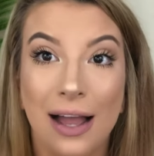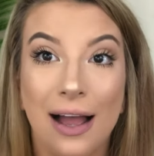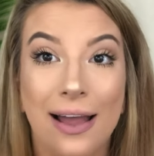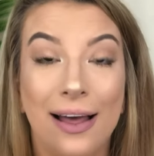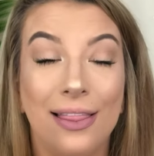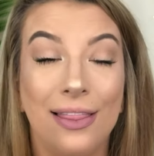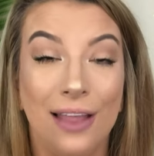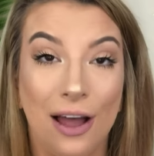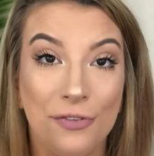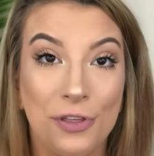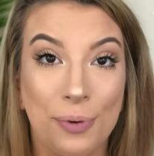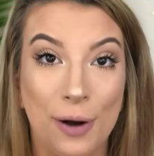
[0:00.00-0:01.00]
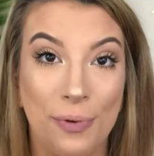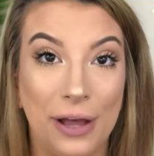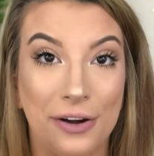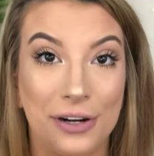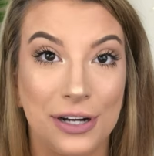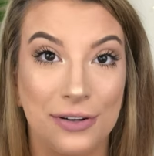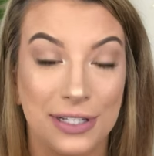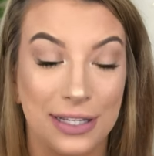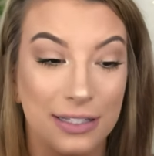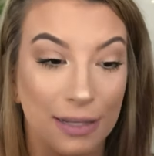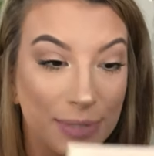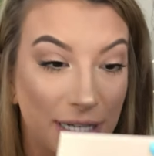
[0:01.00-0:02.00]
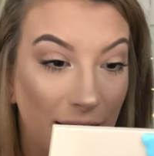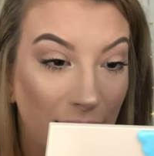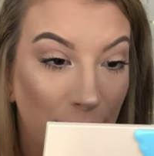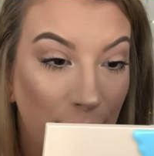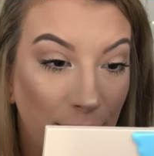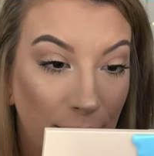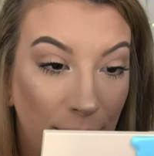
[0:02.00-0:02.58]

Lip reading: I love the purple undertones in this lipstick.